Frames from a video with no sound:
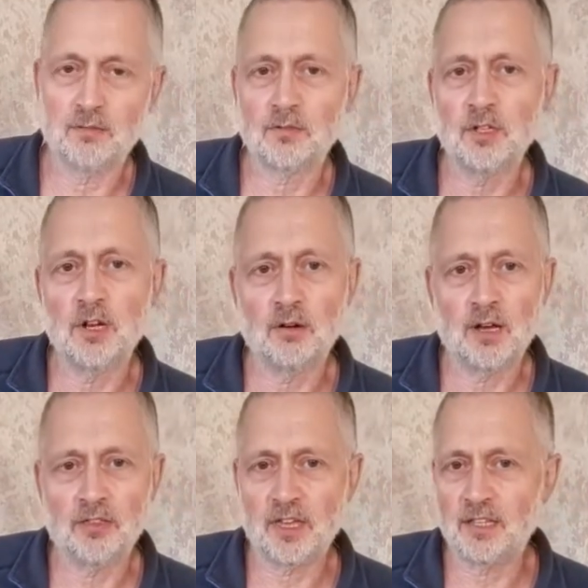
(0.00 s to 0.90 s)
you know, a
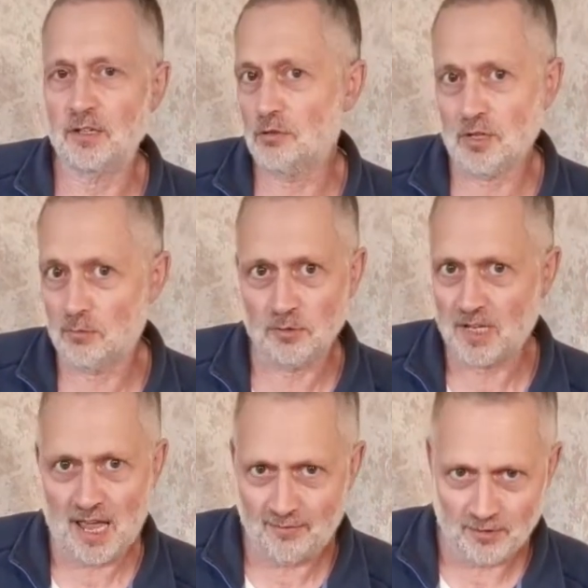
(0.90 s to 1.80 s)
thing that you don't want to
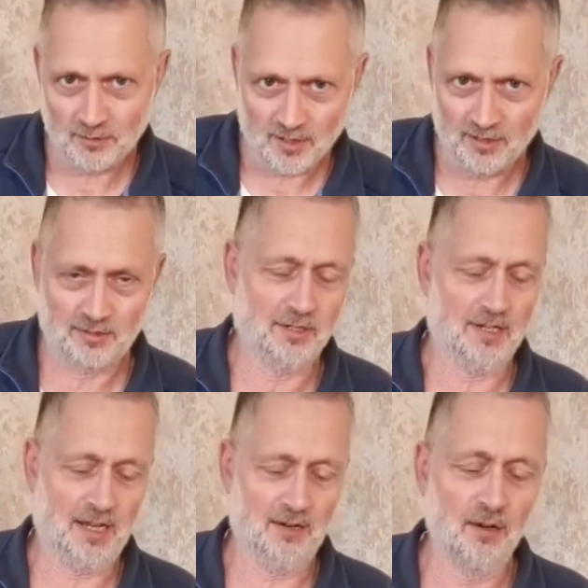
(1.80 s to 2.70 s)
have in your garden
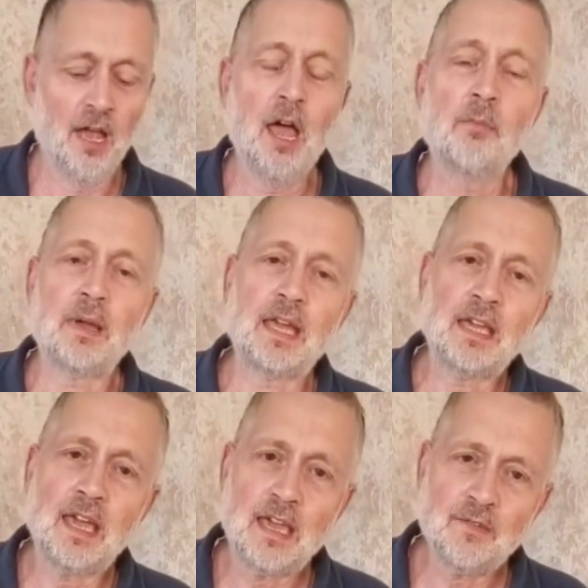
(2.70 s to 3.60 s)
now. But
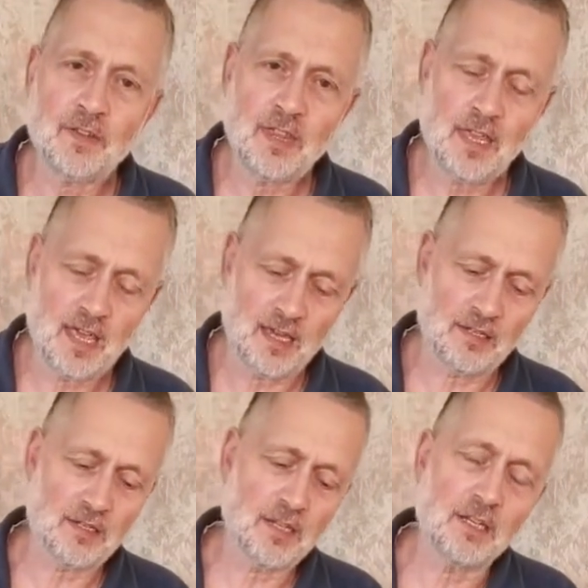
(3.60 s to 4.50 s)
even
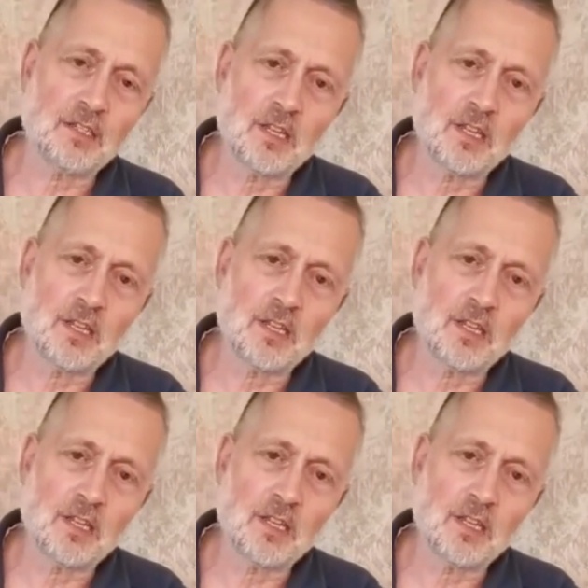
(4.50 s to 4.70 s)
this, it's